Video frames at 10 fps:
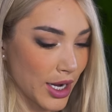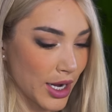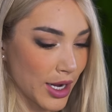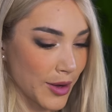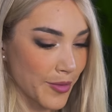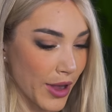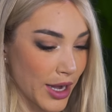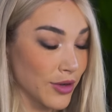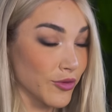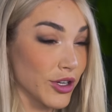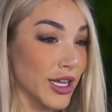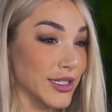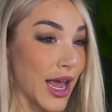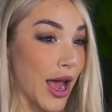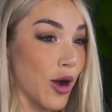um, I didn't
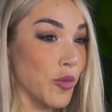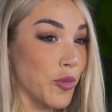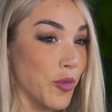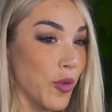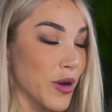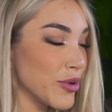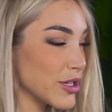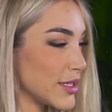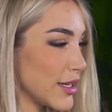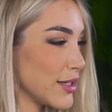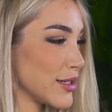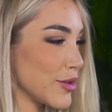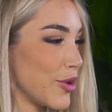realize how what percentage of the